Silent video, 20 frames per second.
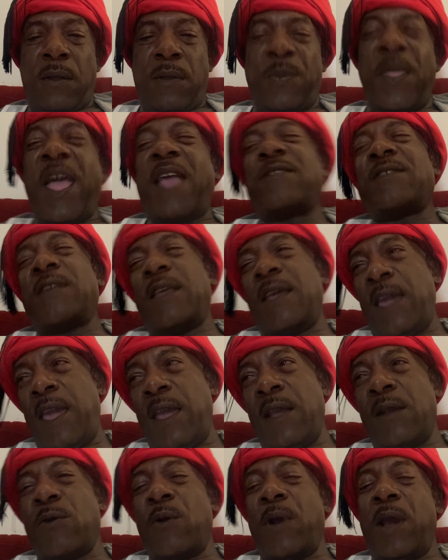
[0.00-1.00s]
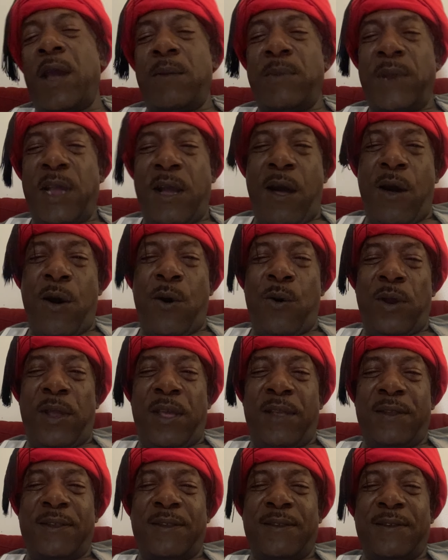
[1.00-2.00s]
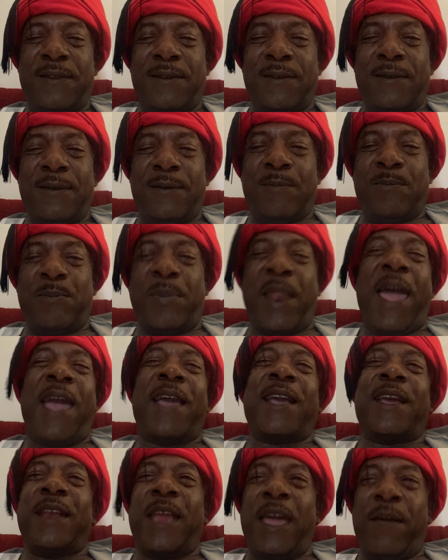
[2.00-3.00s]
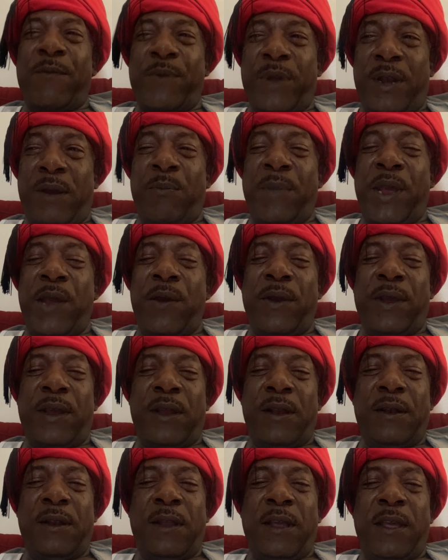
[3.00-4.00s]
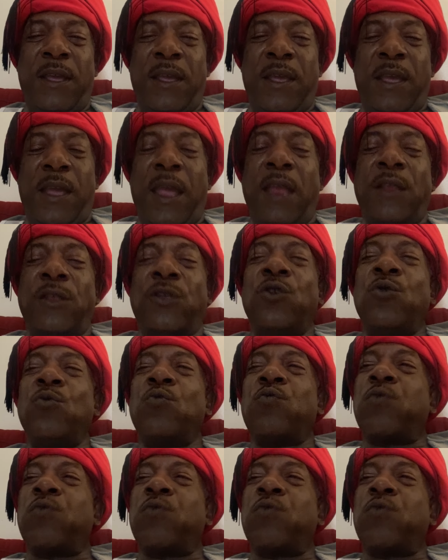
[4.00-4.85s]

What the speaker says: That's a hate crime to call us black and African American, and you